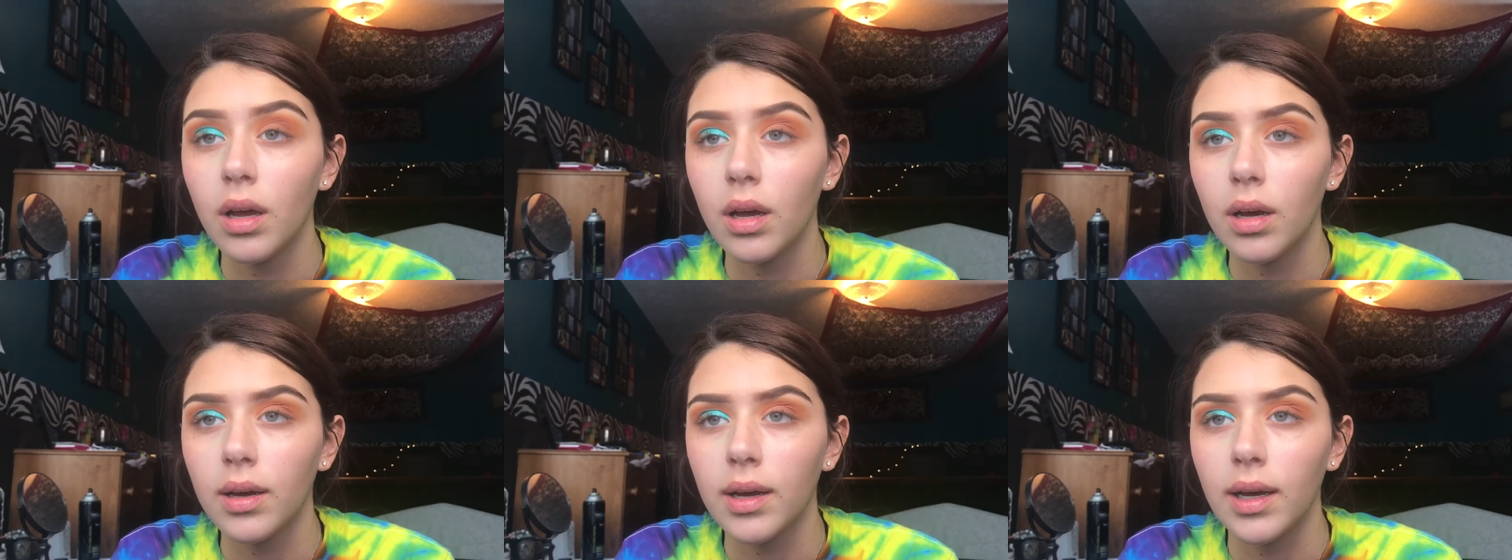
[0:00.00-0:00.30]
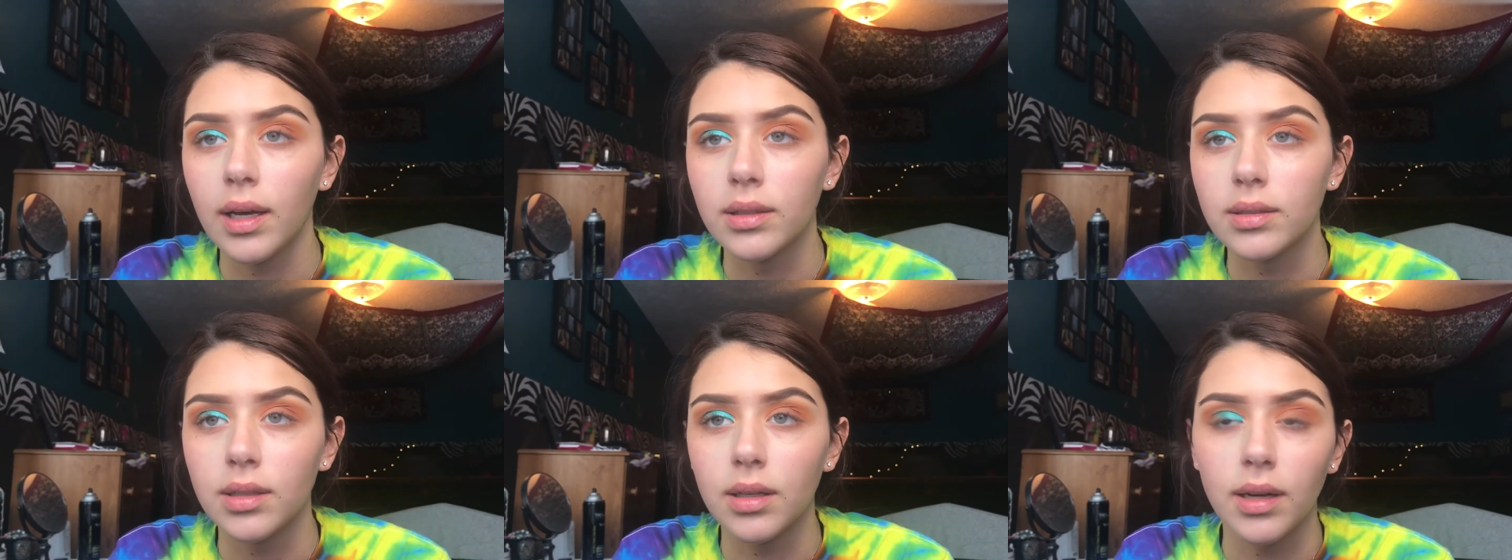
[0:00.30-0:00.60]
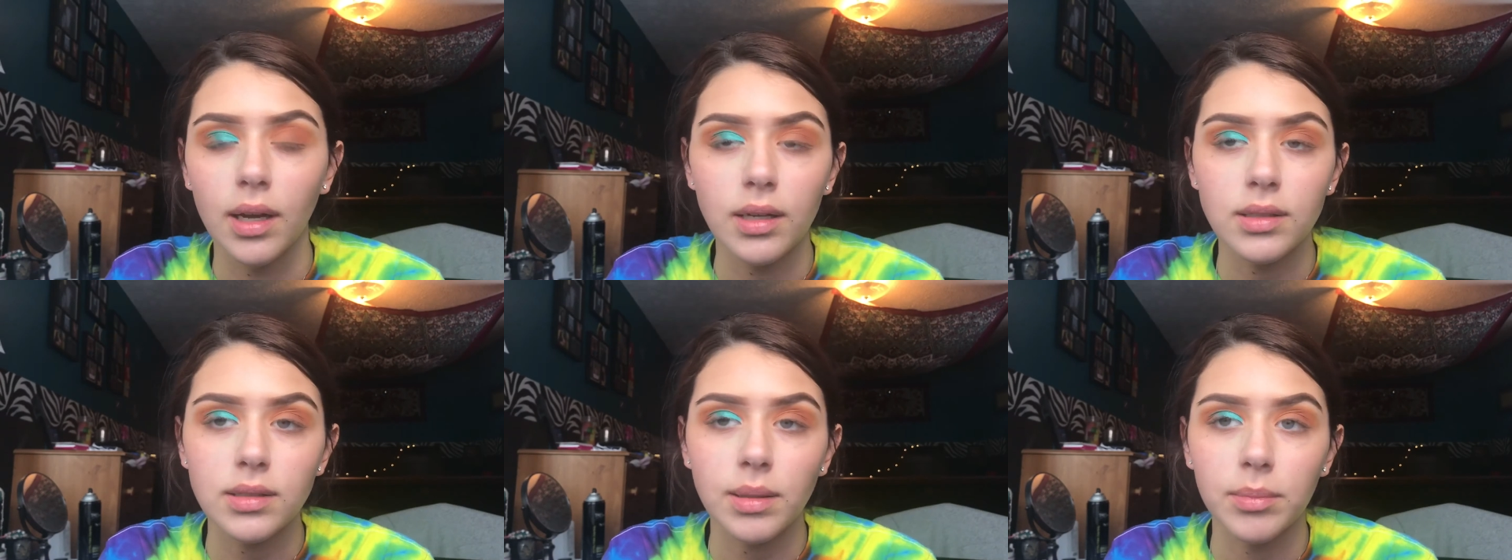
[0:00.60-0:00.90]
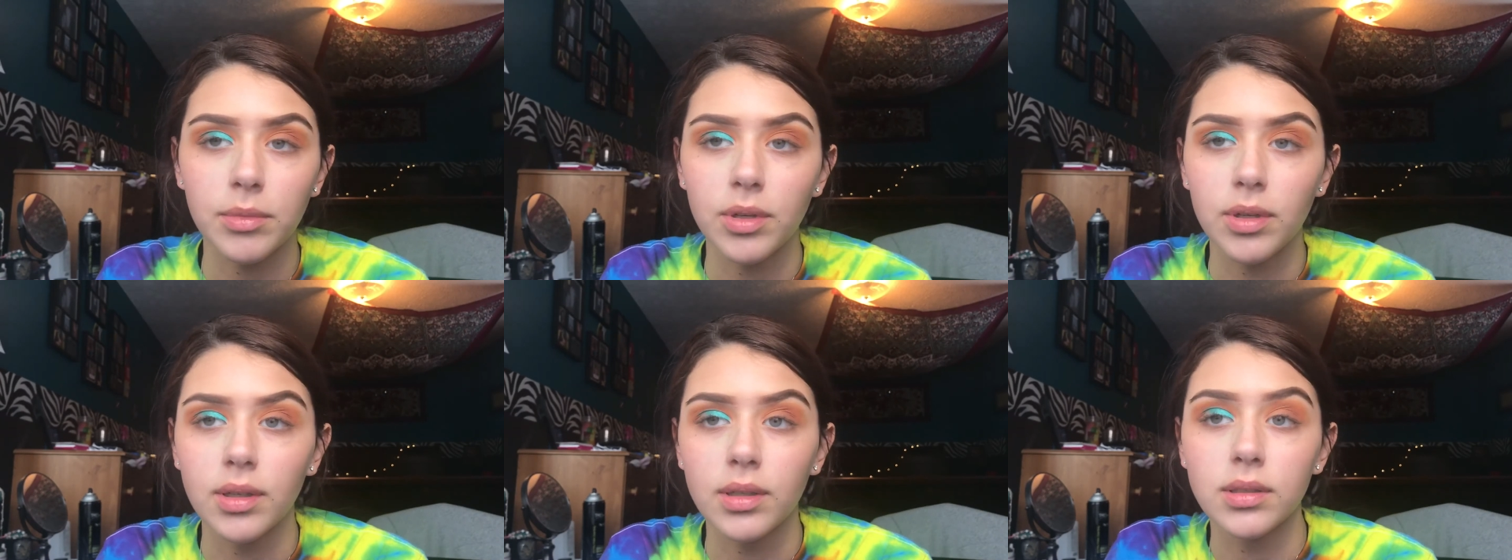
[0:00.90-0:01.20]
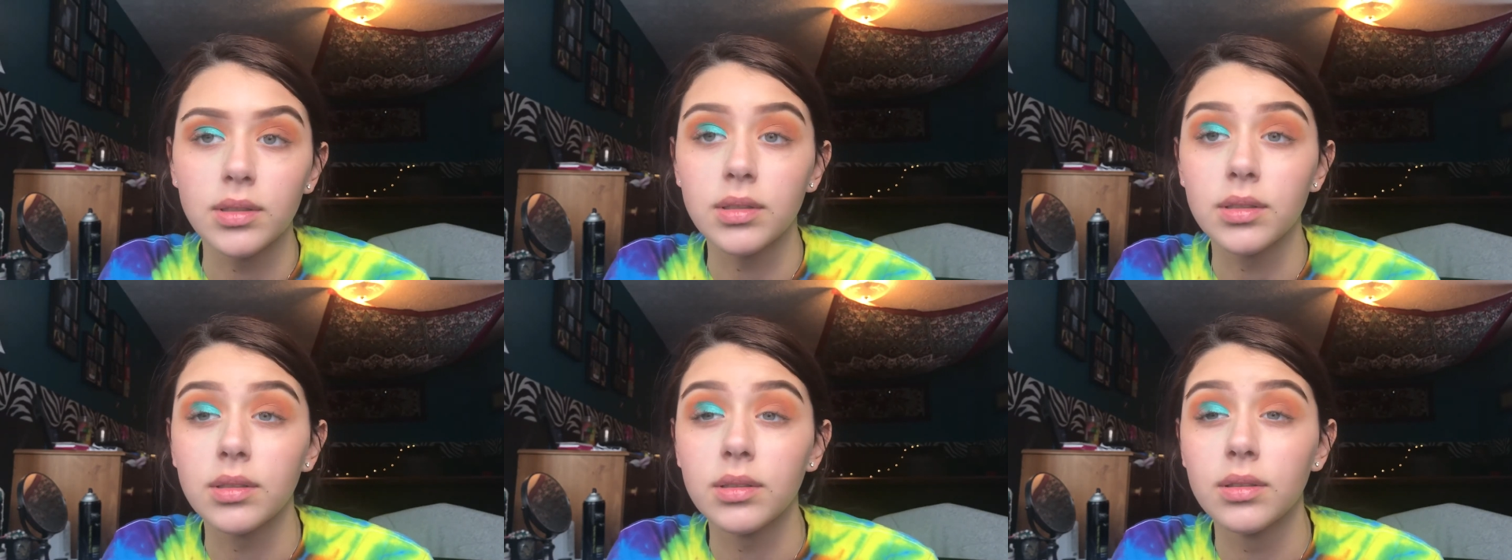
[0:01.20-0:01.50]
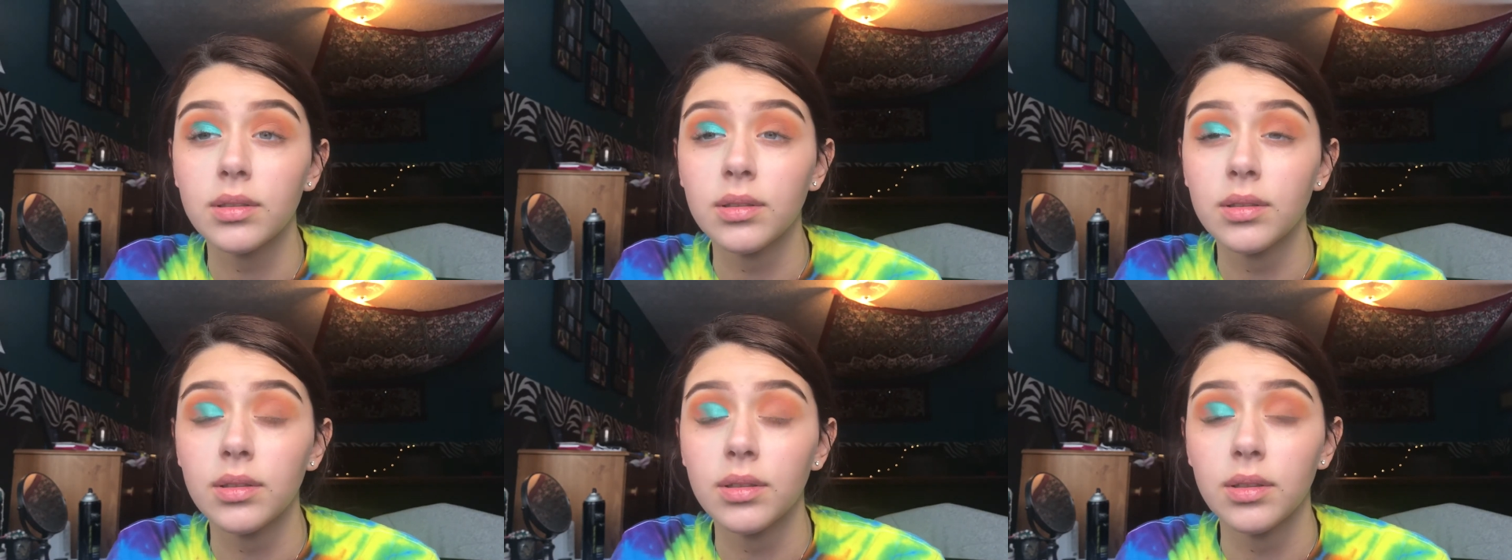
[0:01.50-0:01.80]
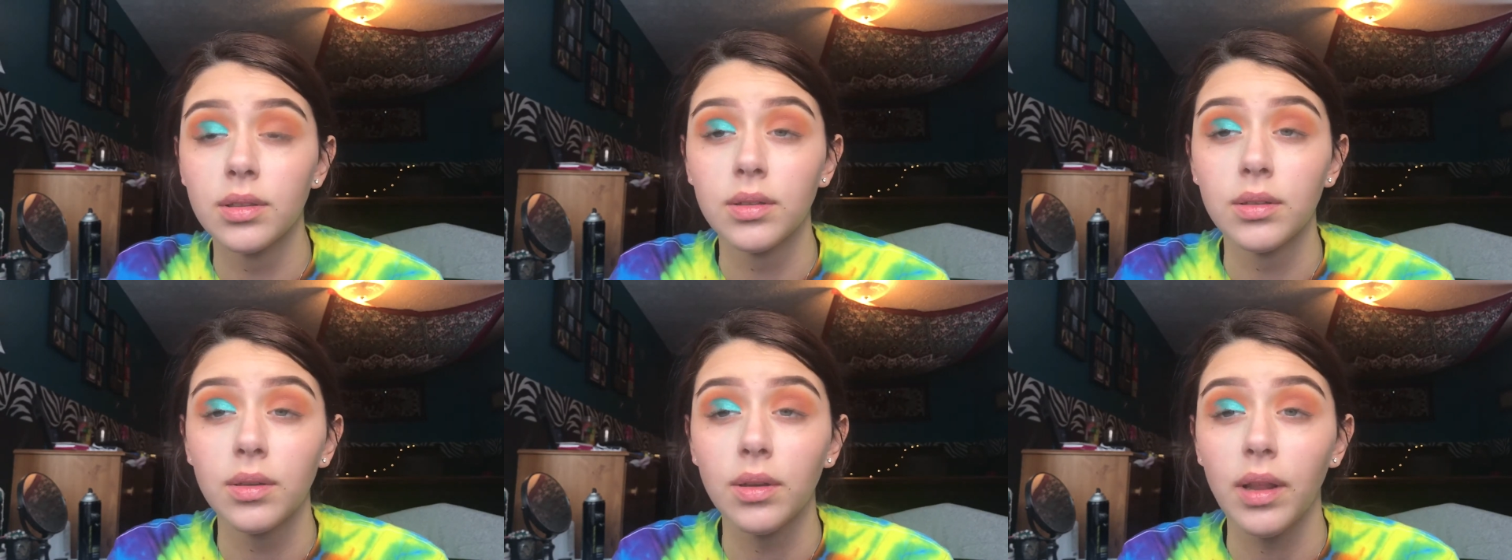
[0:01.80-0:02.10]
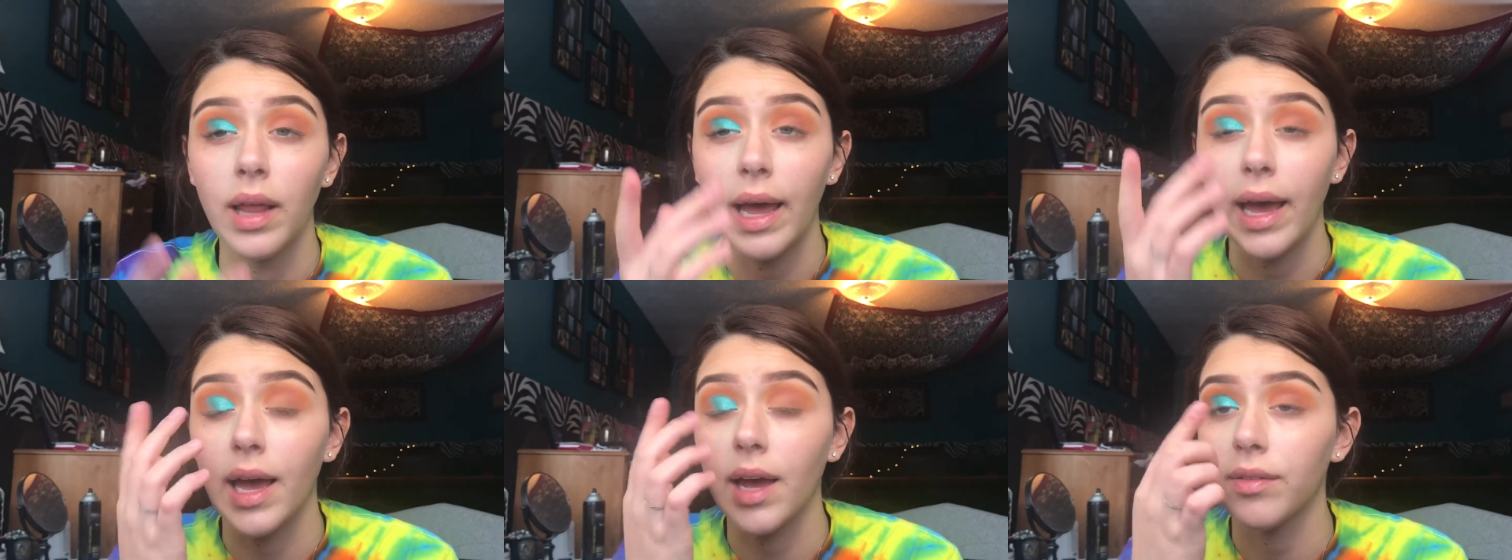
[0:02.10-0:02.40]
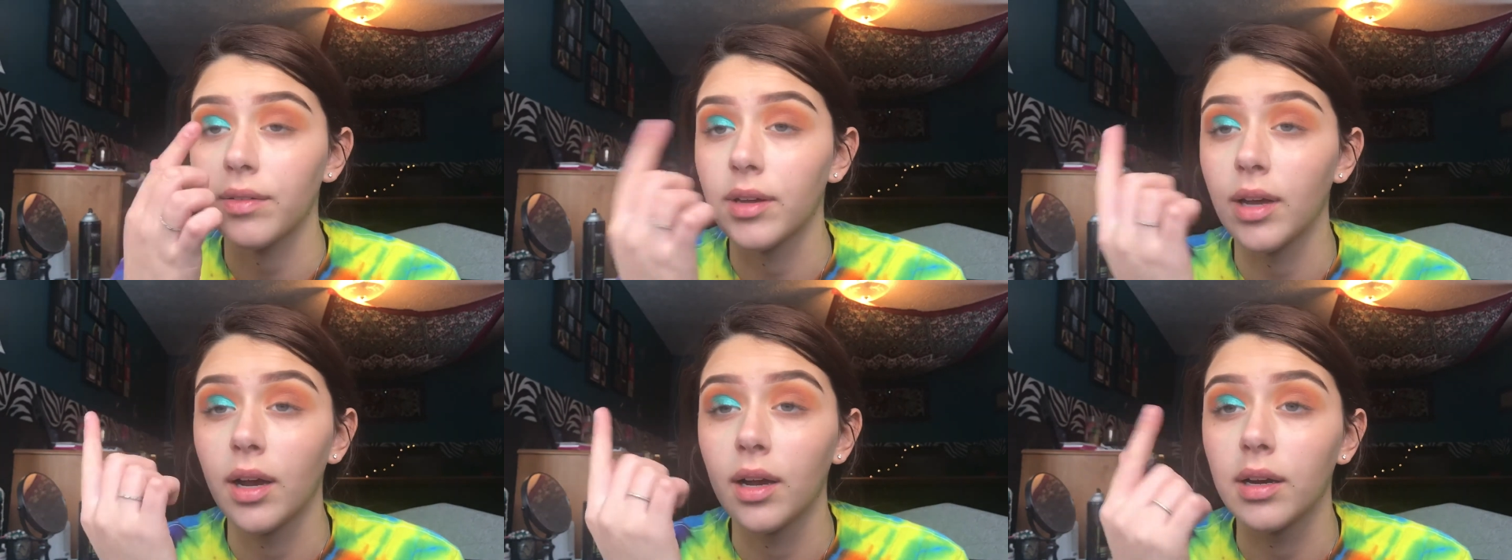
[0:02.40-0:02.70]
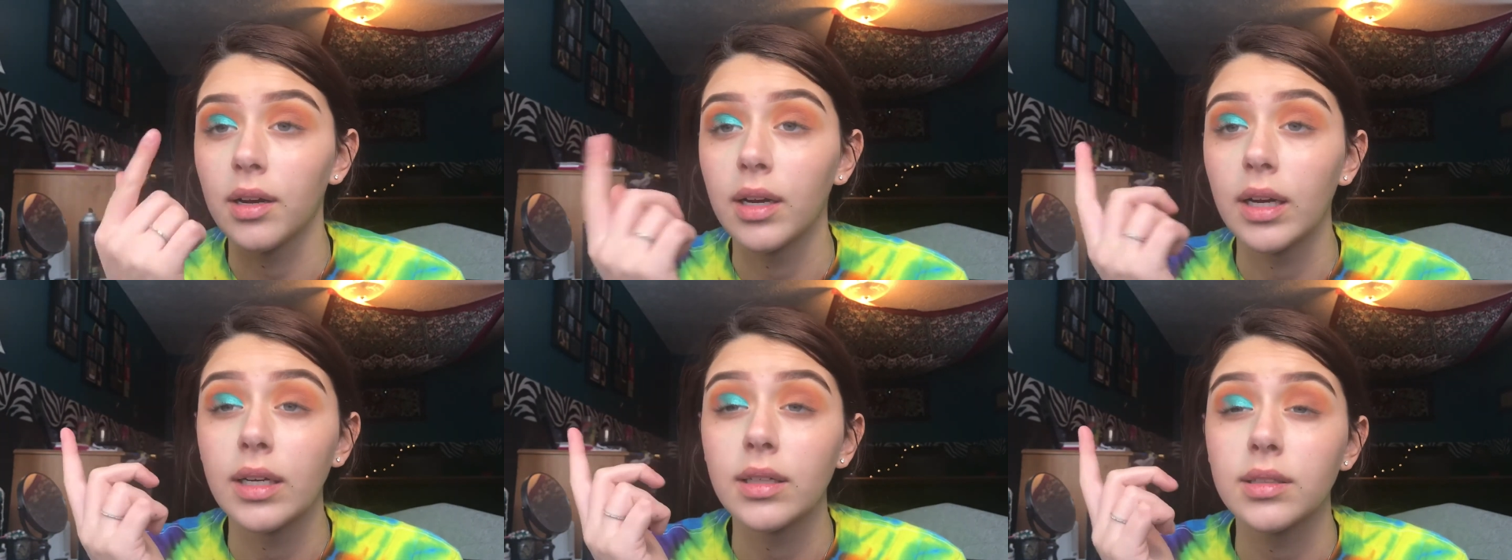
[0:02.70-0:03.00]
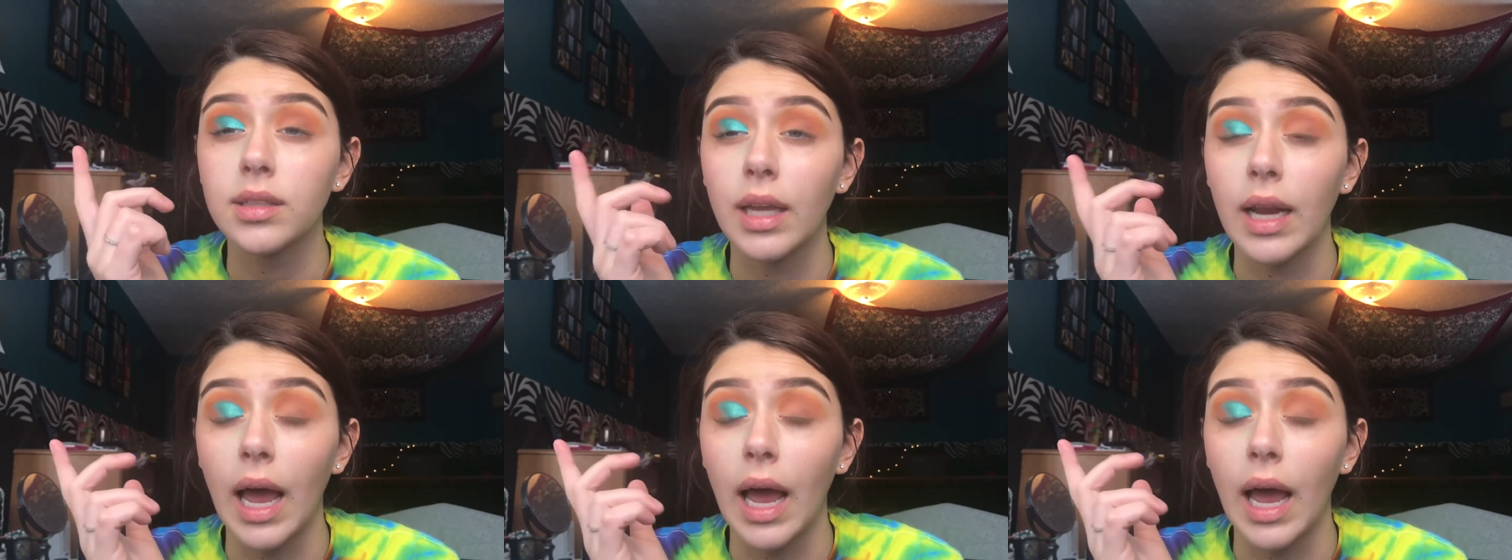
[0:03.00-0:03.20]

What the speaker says: Okay, so next I'm going to do the half cut crease,